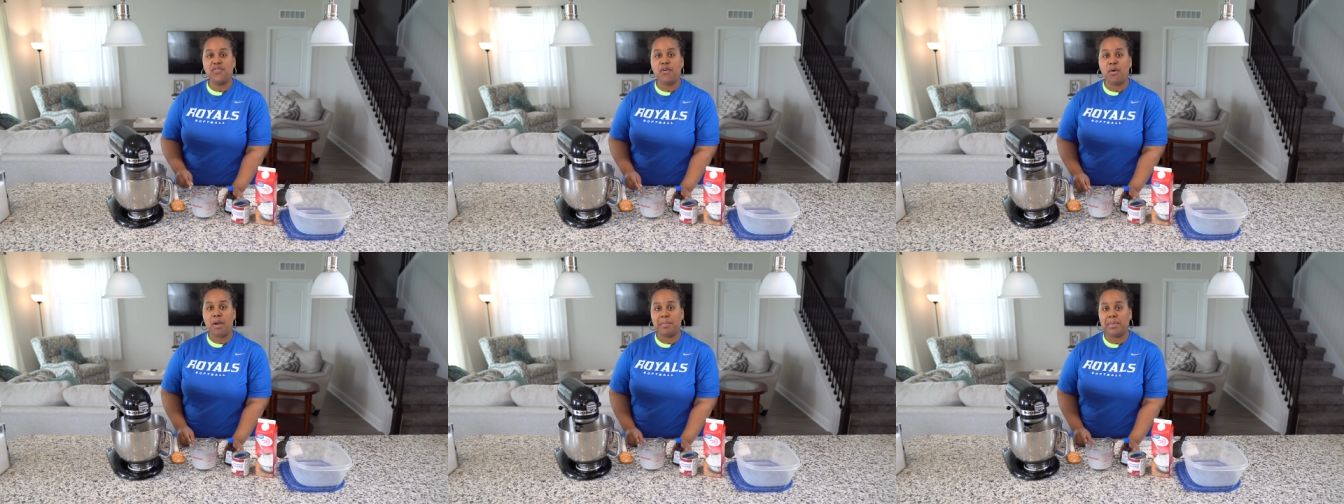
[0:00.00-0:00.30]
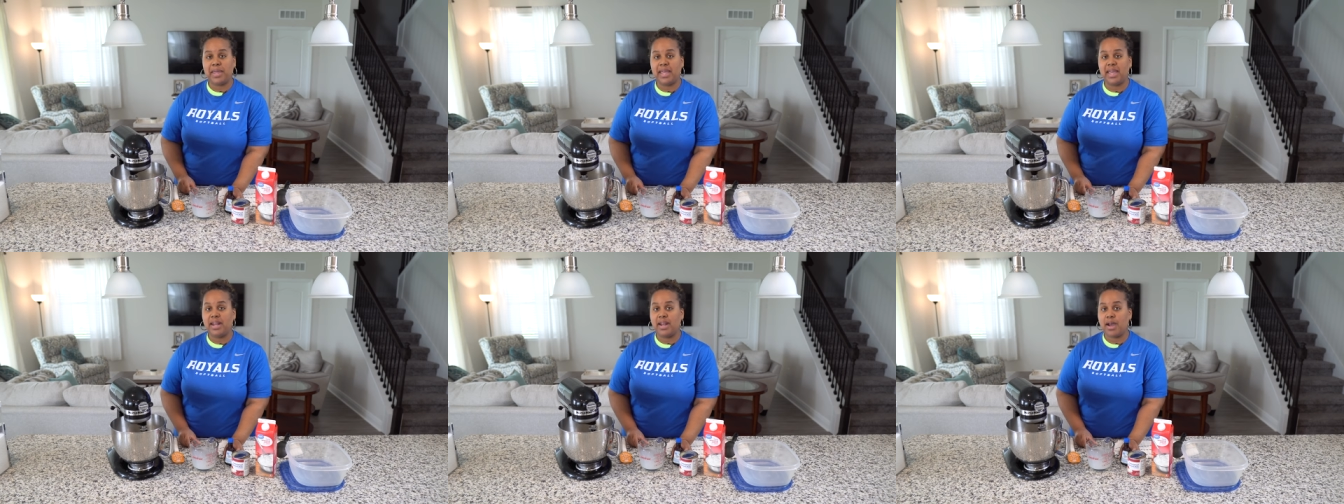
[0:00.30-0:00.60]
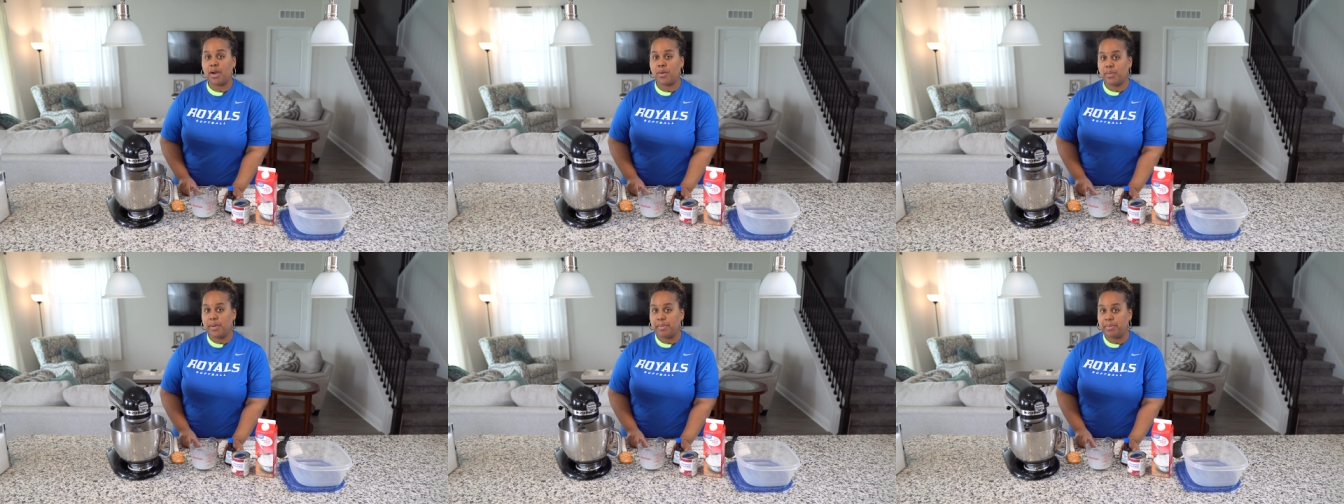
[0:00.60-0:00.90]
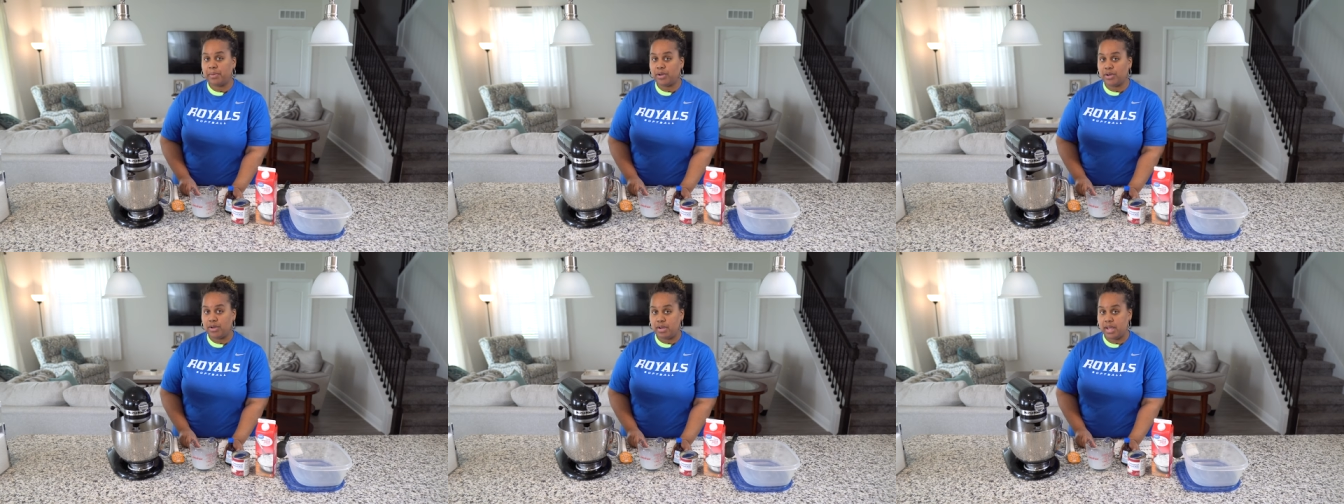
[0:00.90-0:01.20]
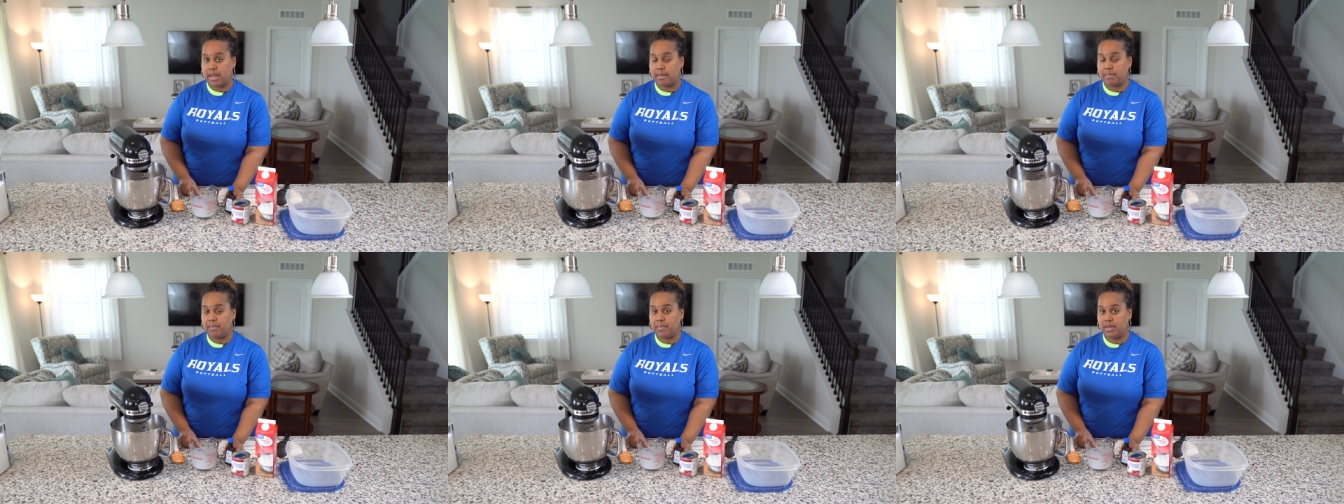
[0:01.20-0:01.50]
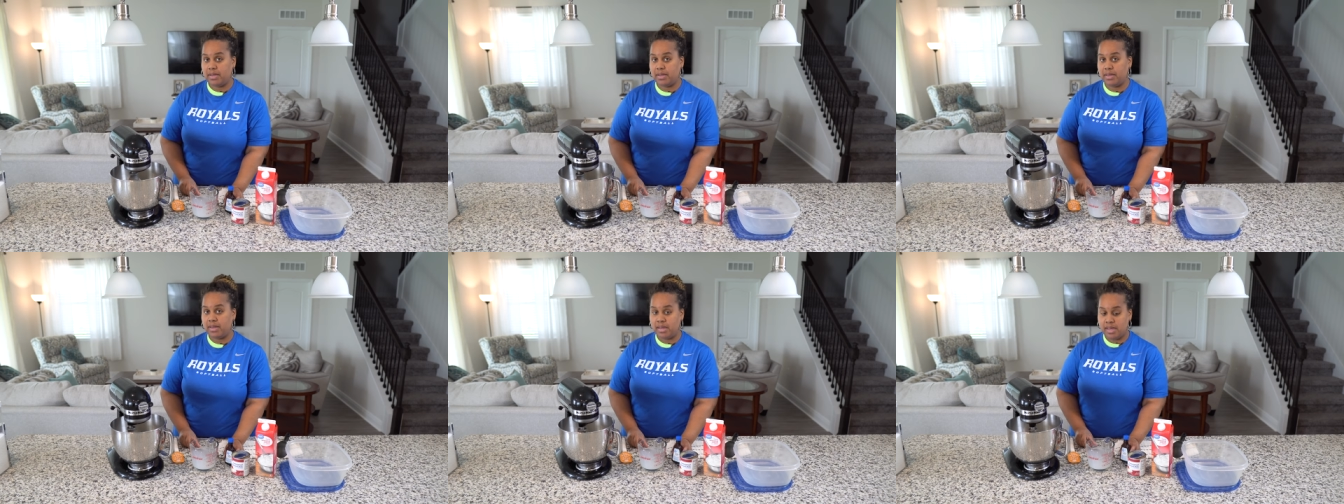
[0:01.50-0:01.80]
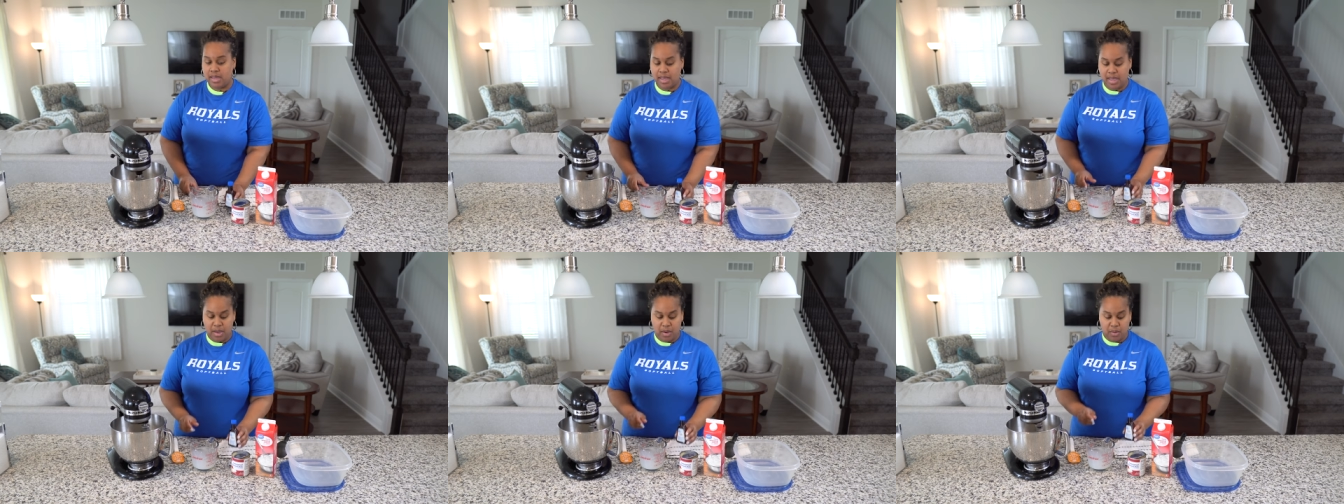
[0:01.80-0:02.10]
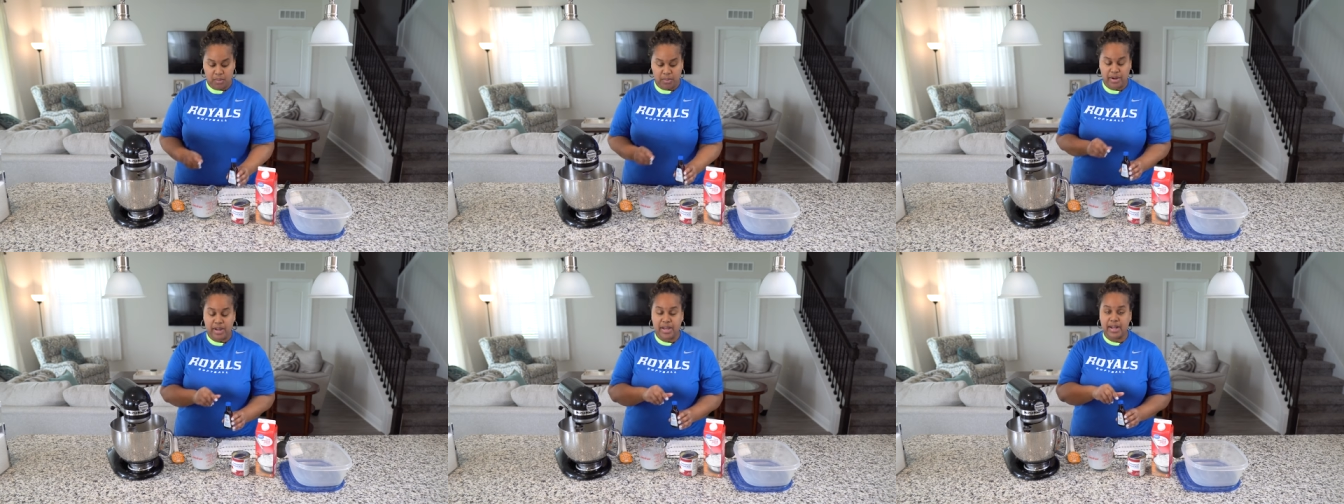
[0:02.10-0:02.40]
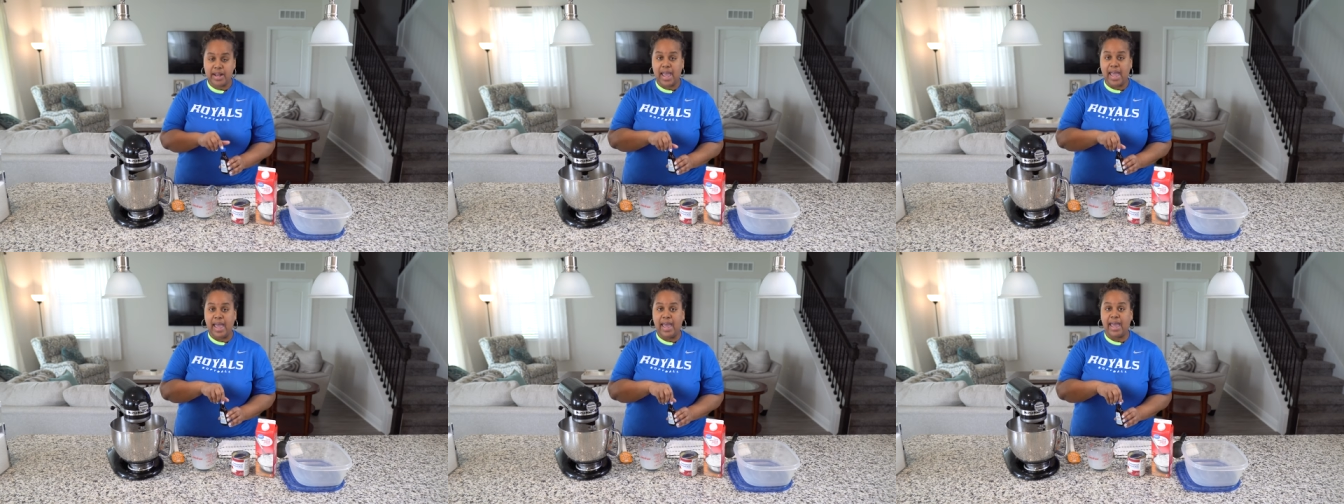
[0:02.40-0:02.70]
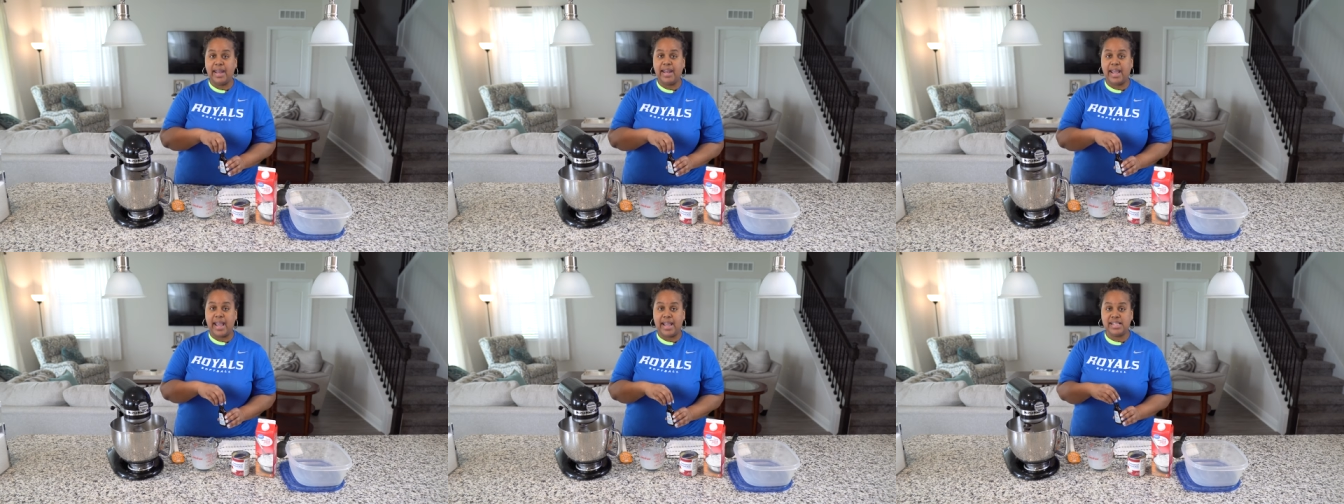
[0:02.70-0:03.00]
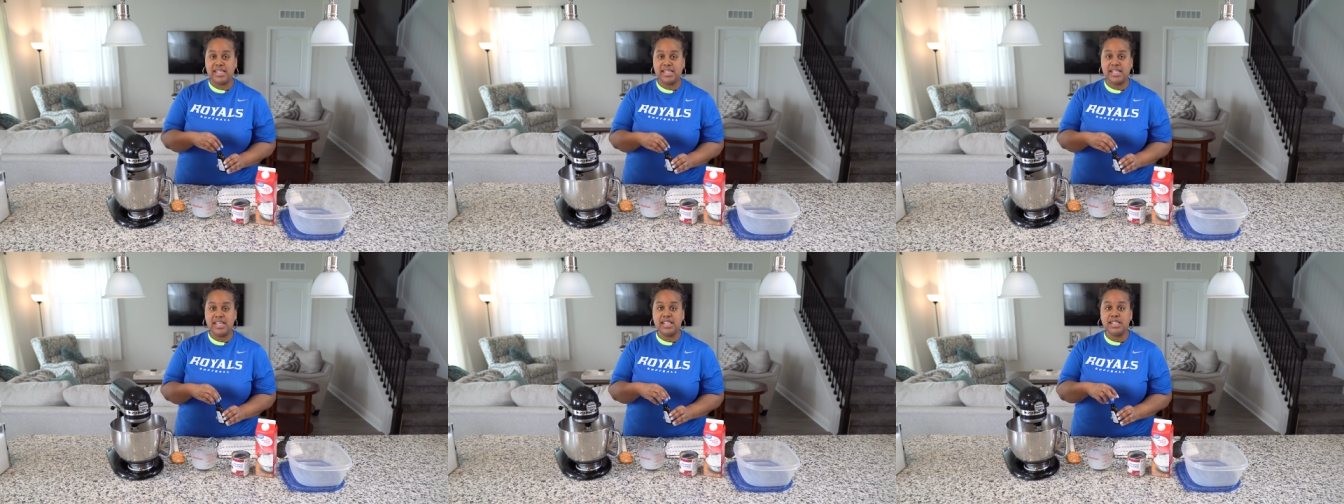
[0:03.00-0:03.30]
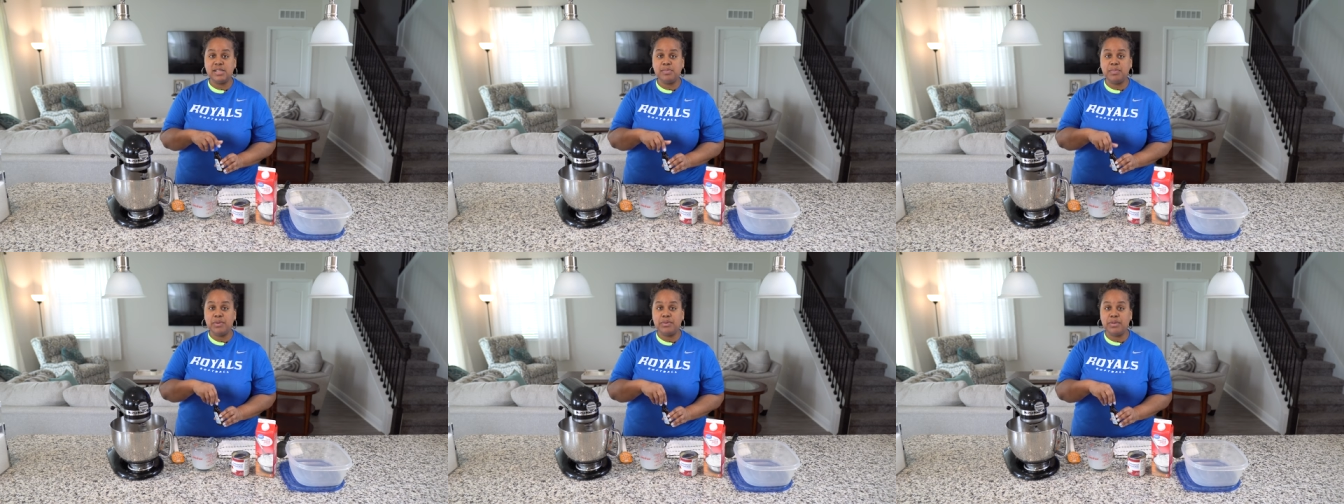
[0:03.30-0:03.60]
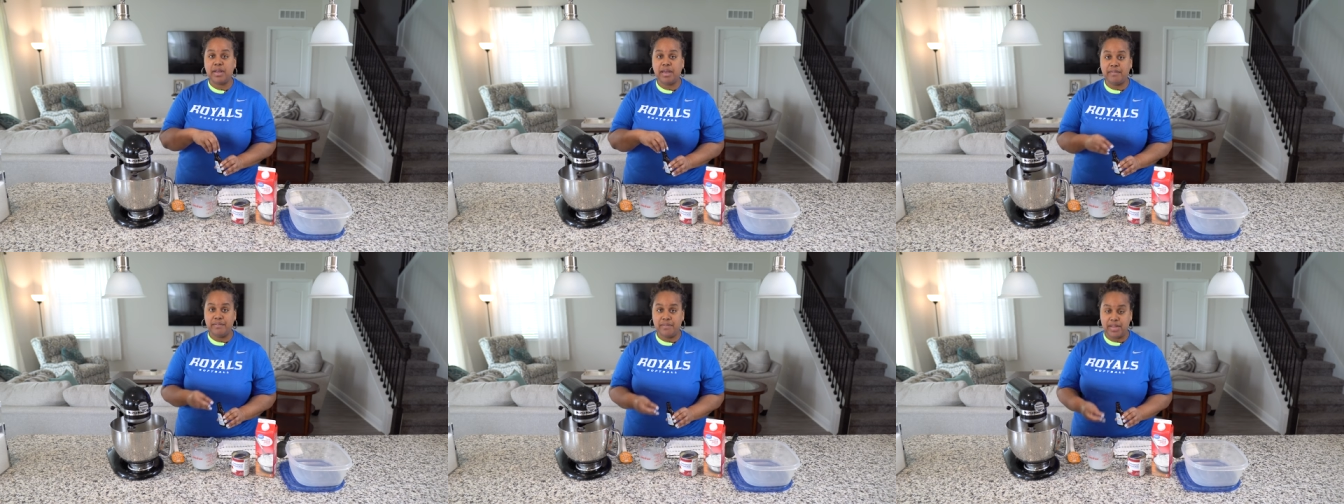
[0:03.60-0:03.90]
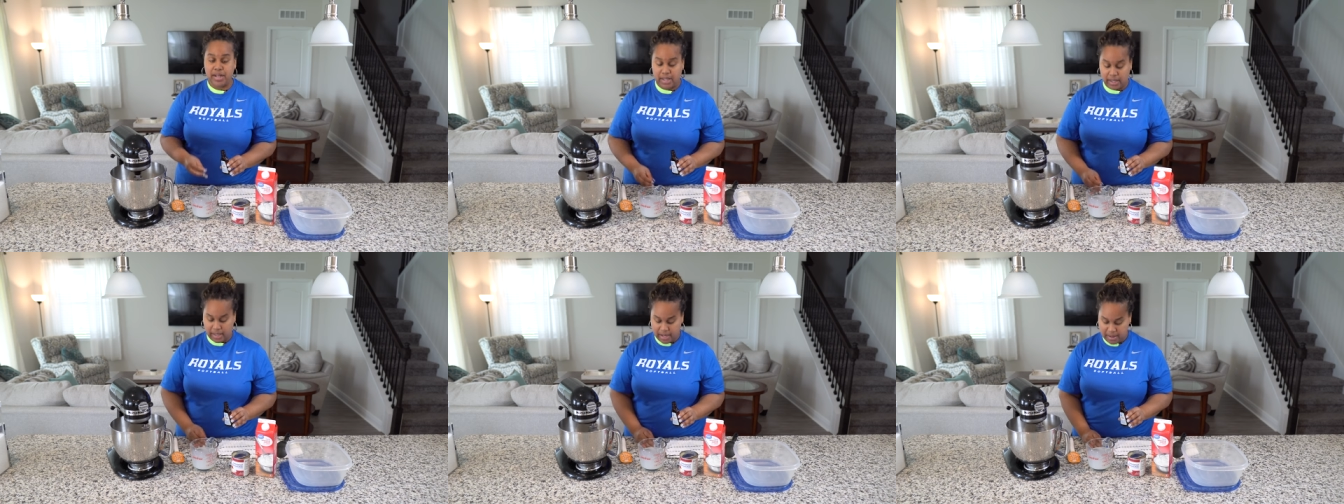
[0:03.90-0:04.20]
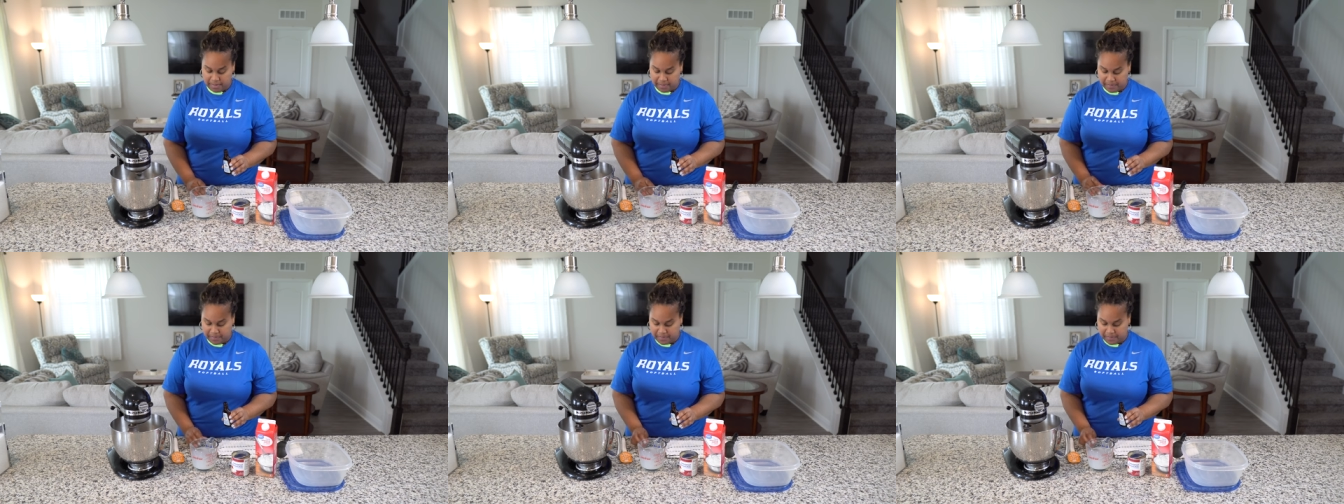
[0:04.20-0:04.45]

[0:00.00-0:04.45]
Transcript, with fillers: forming in our whipped cream, we're gonna add a teaspoon of vanilla.